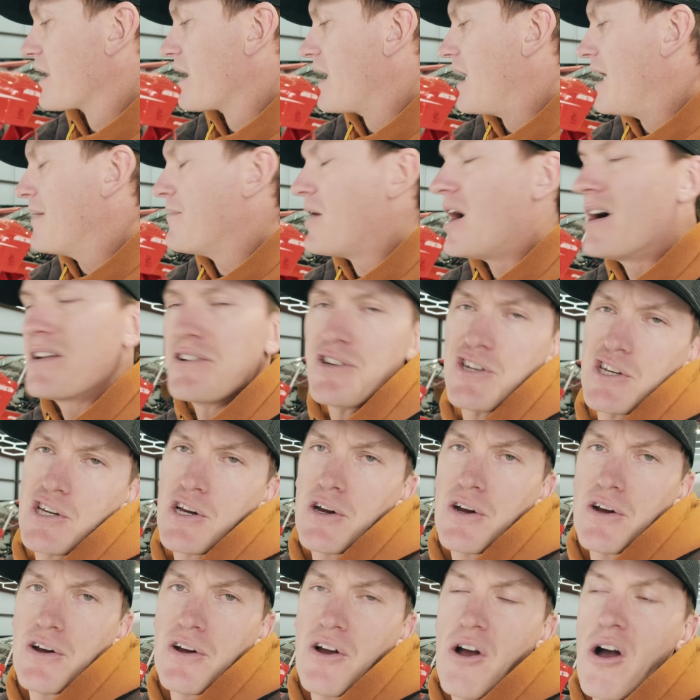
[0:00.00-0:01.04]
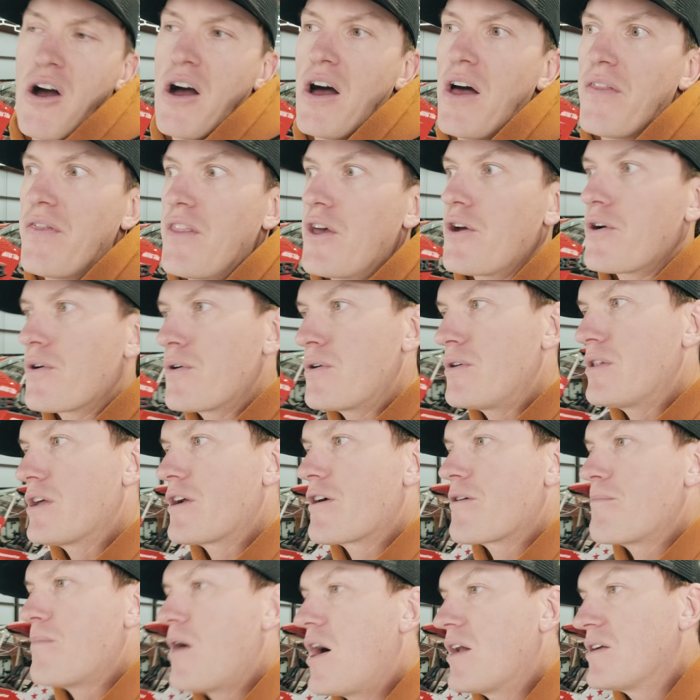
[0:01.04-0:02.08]
I'm unsure on the
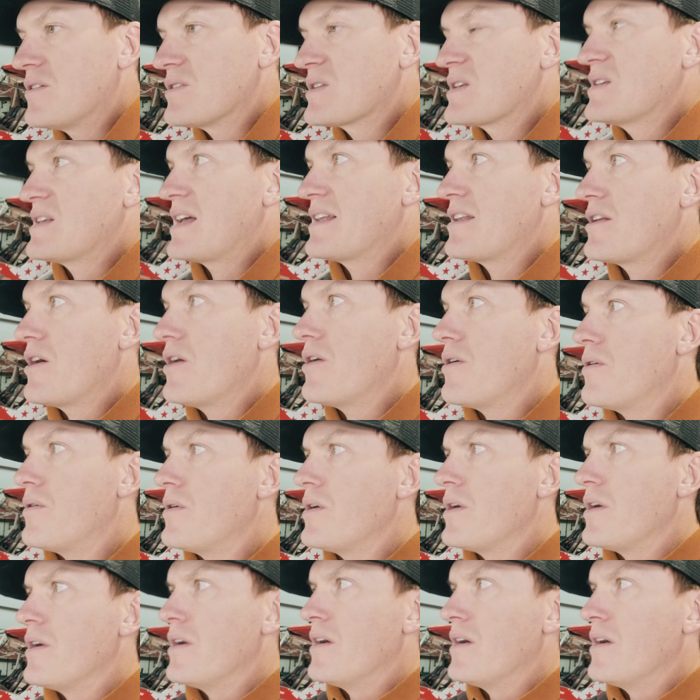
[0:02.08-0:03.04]
earlier models because I know